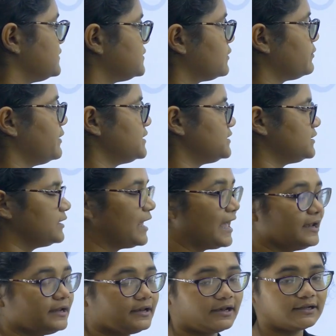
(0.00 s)
is a question,
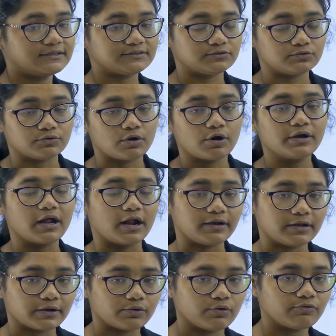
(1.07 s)
Anilines do not
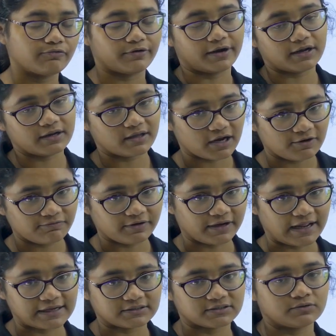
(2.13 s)
undergo Friedel-Crafts
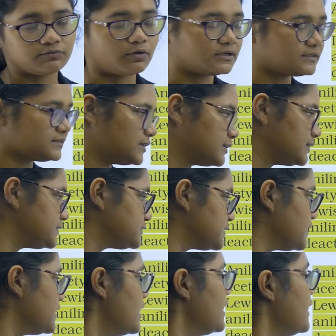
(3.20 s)
reaction. What is the
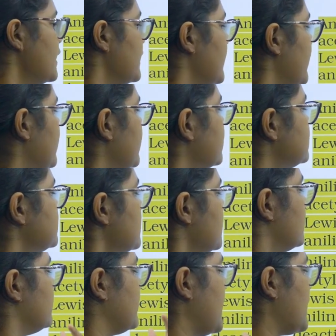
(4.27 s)
reason? It is
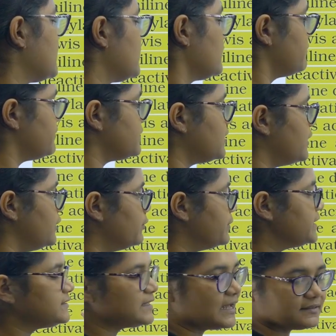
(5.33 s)
reacting with the
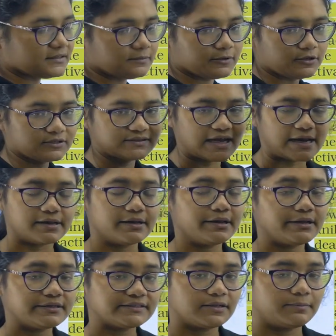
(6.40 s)
Lewis acid because
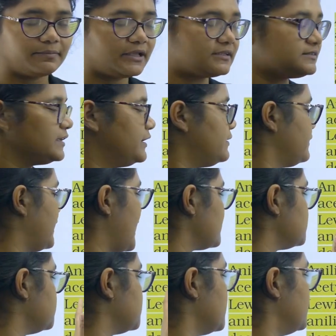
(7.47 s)
aniline is a base. It
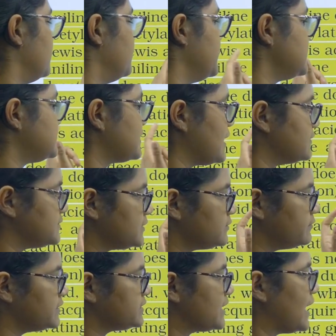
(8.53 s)
reacts with the Lewis
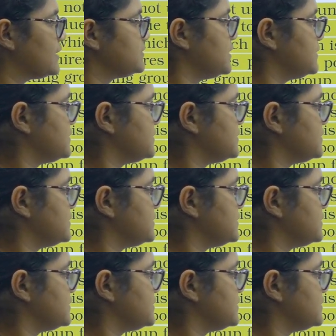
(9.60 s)
acid which acts